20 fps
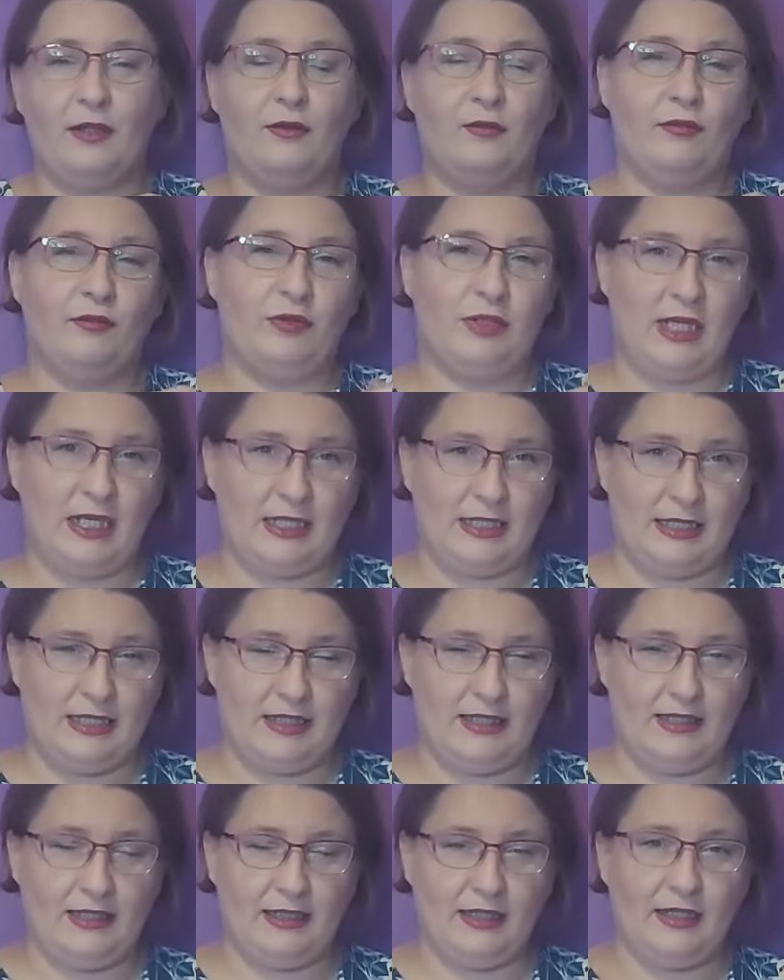to
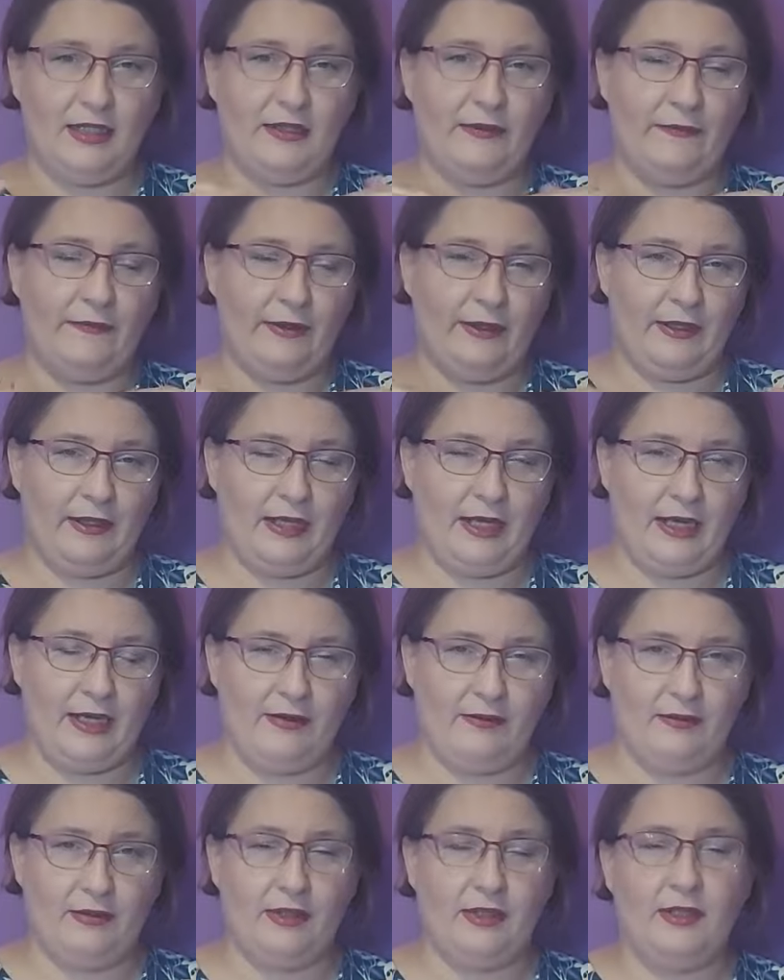just even
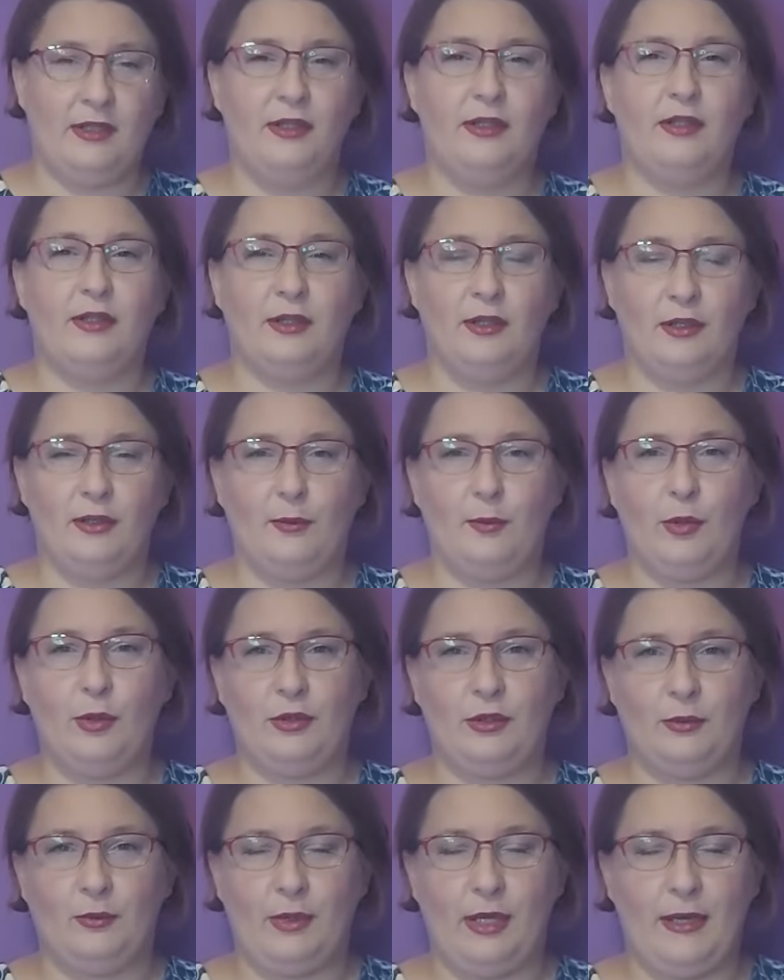out the
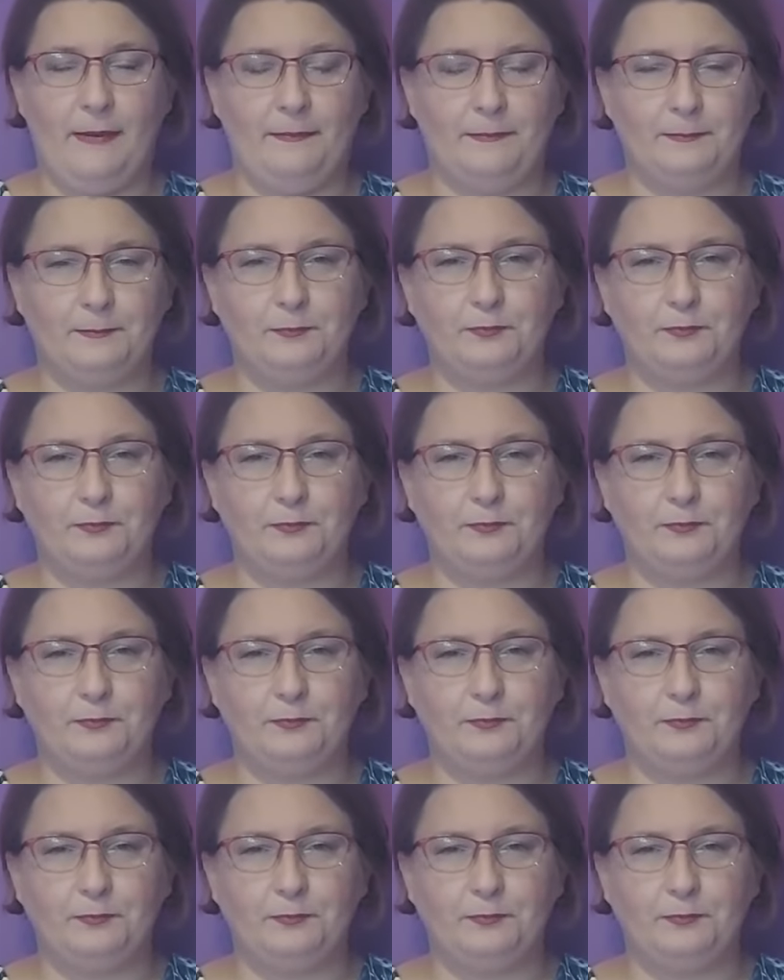bottom hem.